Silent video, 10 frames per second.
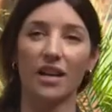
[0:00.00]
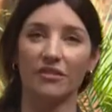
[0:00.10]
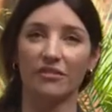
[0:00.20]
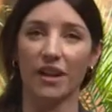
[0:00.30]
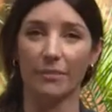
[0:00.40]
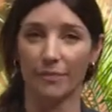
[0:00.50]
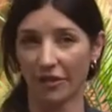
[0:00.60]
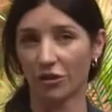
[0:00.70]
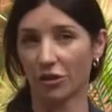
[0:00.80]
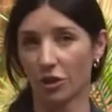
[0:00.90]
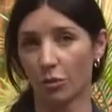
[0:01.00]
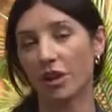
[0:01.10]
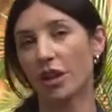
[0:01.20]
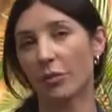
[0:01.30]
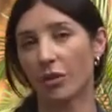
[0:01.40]
kind of bevel you're
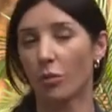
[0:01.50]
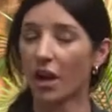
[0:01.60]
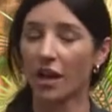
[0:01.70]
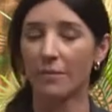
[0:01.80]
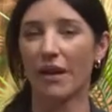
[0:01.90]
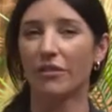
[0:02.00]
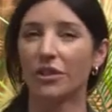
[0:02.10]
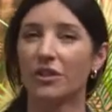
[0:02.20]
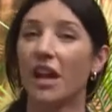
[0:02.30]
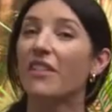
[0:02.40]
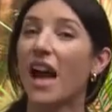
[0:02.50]
working with, what kind of bevel your knife